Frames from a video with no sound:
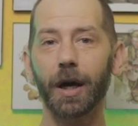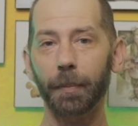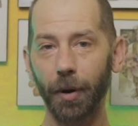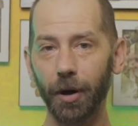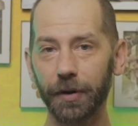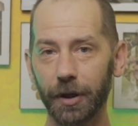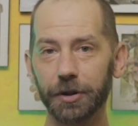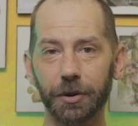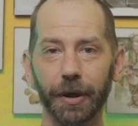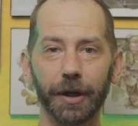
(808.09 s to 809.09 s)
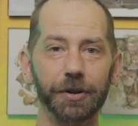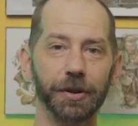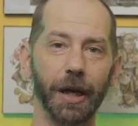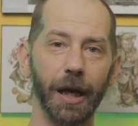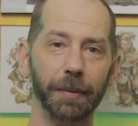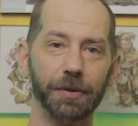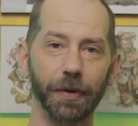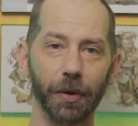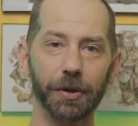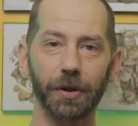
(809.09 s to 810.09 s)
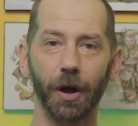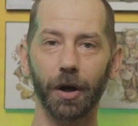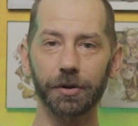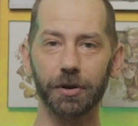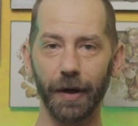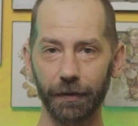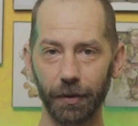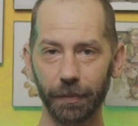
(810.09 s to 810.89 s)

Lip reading: part of the Year Zero engine game's focus on survival.